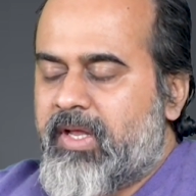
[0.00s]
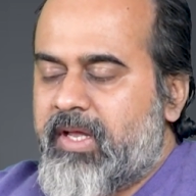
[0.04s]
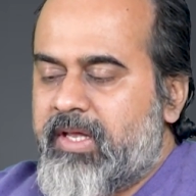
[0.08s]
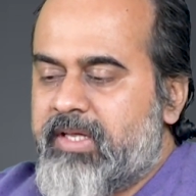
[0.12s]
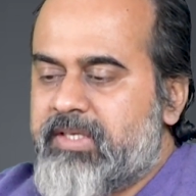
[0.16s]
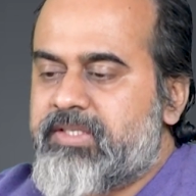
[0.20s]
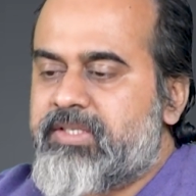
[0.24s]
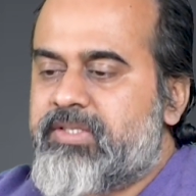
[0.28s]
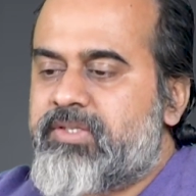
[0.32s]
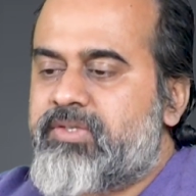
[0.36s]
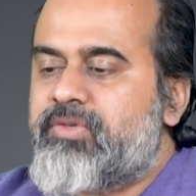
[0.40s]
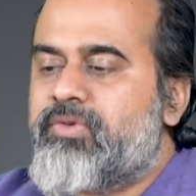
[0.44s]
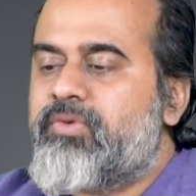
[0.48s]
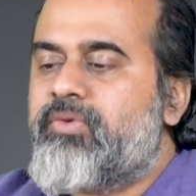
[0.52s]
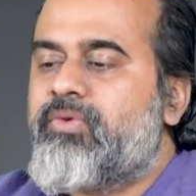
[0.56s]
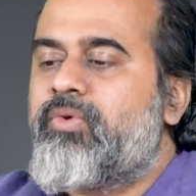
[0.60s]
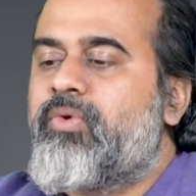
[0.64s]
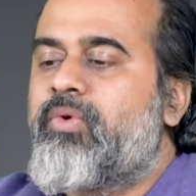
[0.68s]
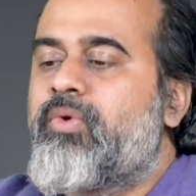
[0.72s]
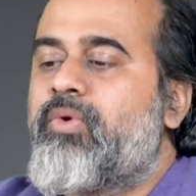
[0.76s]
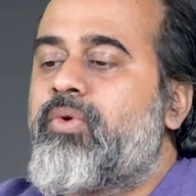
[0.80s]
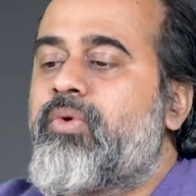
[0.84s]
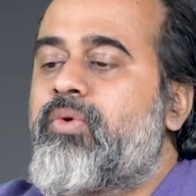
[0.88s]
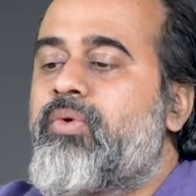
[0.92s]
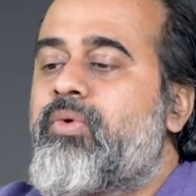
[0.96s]
is to
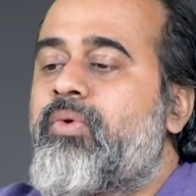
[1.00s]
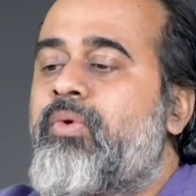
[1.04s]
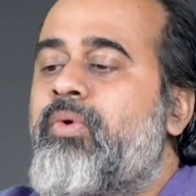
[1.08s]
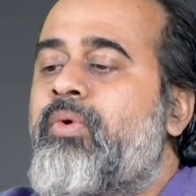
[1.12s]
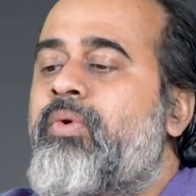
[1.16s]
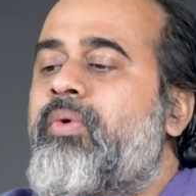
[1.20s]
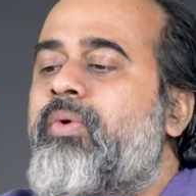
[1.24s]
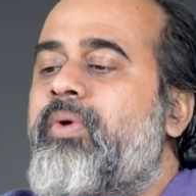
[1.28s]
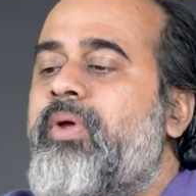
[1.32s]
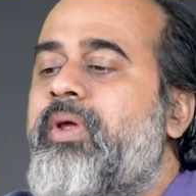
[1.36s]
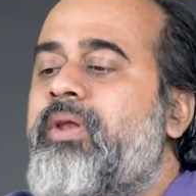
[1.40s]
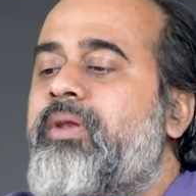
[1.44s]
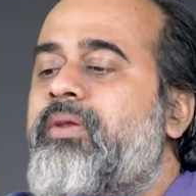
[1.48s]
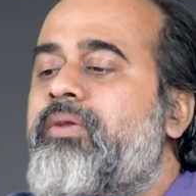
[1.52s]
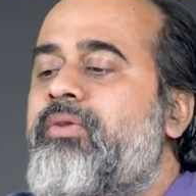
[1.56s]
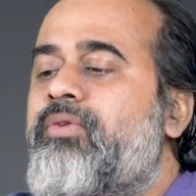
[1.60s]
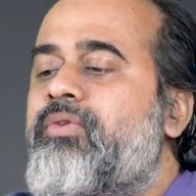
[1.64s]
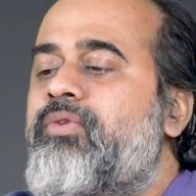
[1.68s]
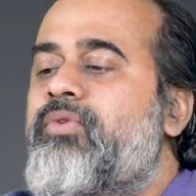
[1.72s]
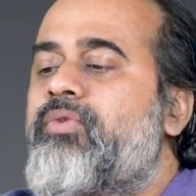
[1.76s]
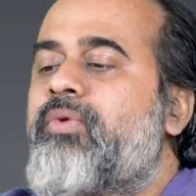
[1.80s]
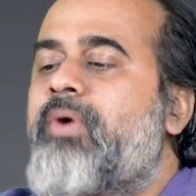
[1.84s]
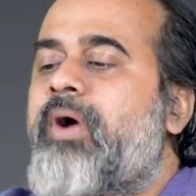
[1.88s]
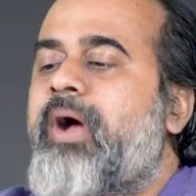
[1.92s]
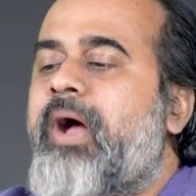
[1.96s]
grow
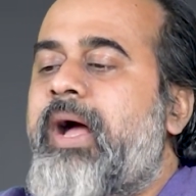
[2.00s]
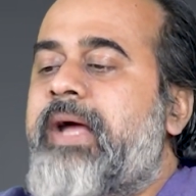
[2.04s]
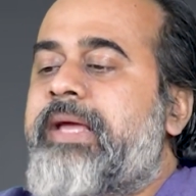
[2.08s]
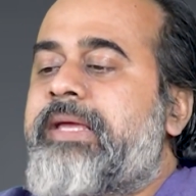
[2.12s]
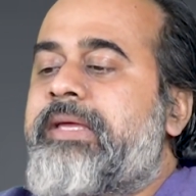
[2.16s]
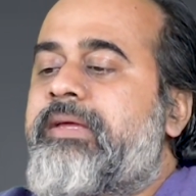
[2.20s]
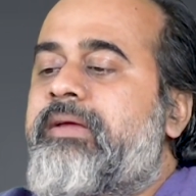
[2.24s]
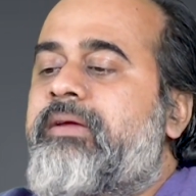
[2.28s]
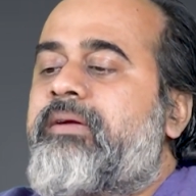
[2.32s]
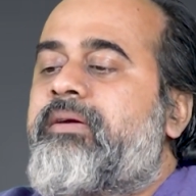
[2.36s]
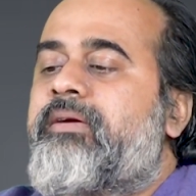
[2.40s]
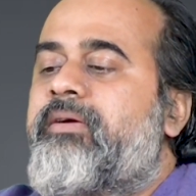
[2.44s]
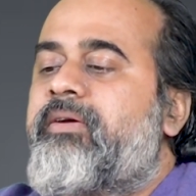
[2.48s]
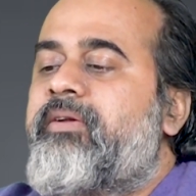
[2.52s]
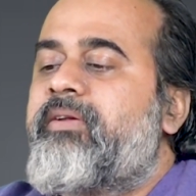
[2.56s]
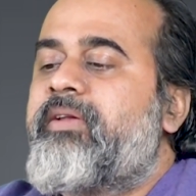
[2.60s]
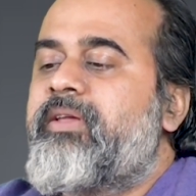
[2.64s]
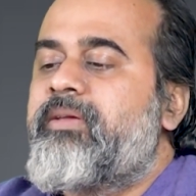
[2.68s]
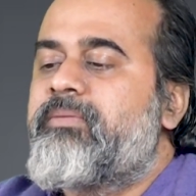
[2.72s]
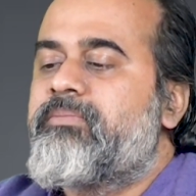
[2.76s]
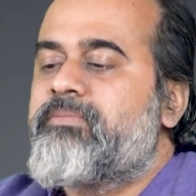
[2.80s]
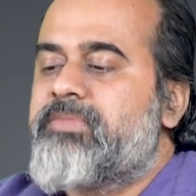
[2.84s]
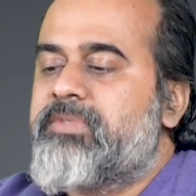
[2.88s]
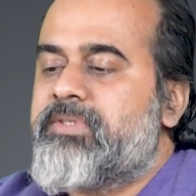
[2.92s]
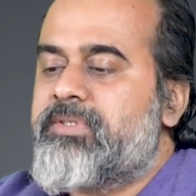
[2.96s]
into higher
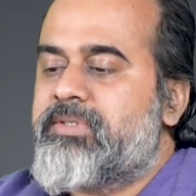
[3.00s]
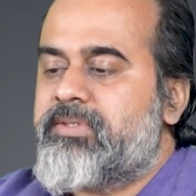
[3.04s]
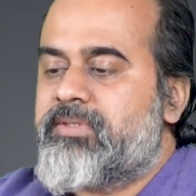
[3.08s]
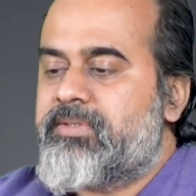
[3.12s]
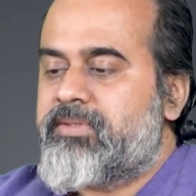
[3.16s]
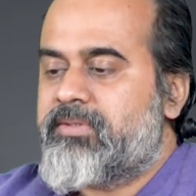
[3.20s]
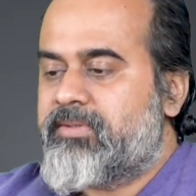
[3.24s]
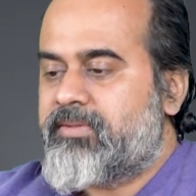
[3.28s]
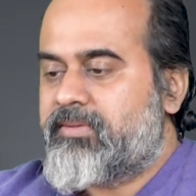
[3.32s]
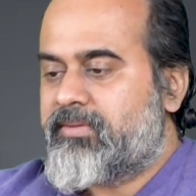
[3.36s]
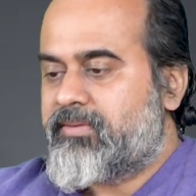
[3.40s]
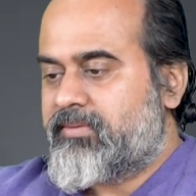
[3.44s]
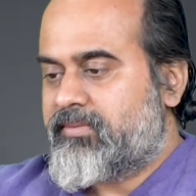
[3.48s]
dreams.